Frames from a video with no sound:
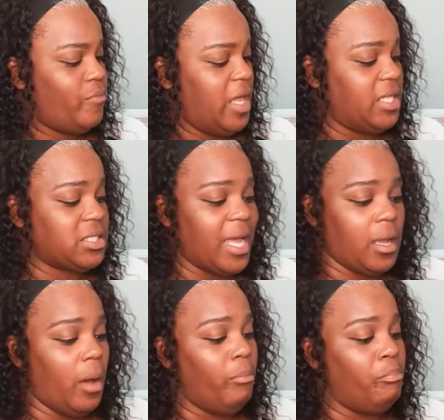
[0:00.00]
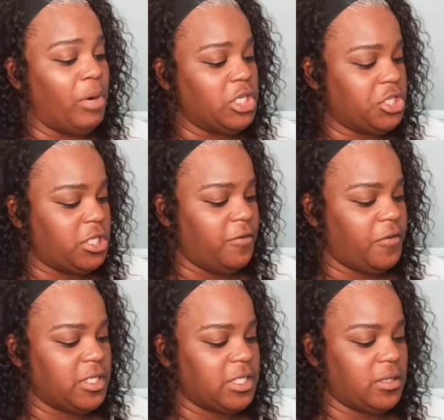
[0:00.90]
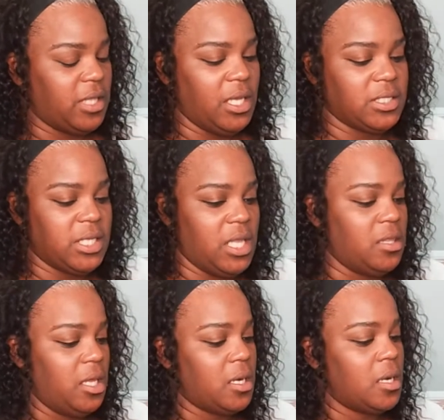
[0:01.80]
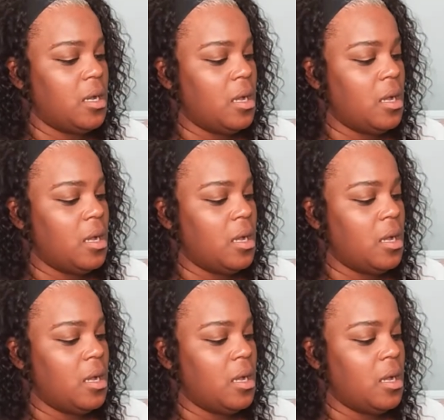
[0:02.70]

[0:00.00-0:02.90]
It's like a bunch of different things in there.